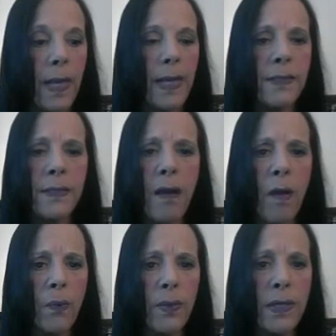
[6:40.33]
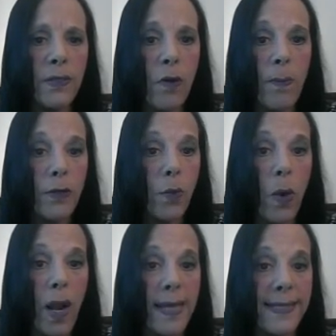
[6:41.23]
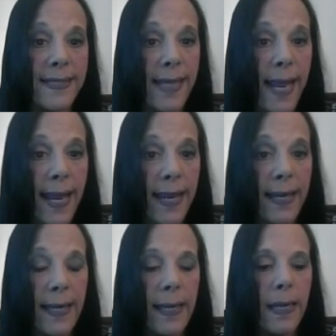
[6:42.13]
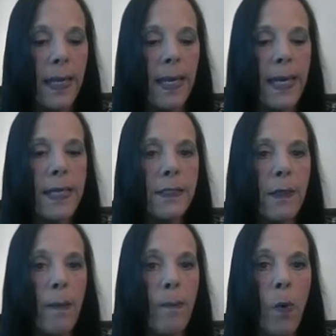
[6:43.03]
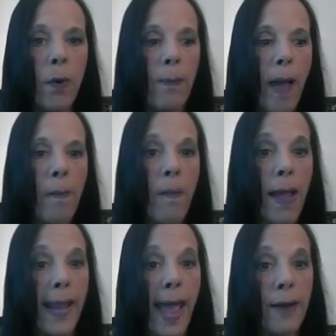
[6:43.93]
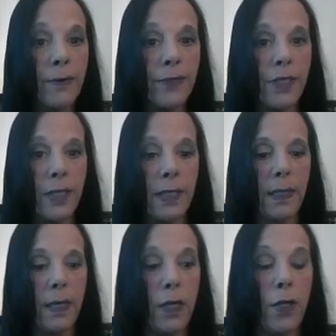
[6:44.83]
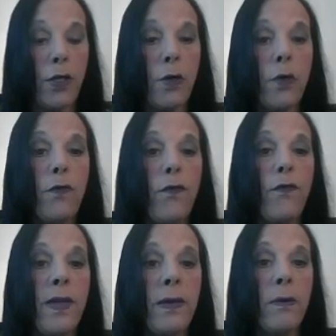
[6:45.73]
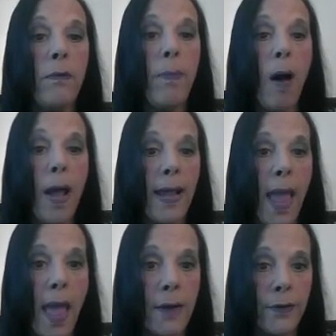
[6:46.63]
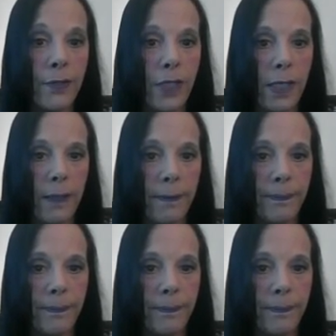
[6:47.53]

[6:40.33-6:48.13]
It's not really so much what I say. It's more about my energy. You feel my energy.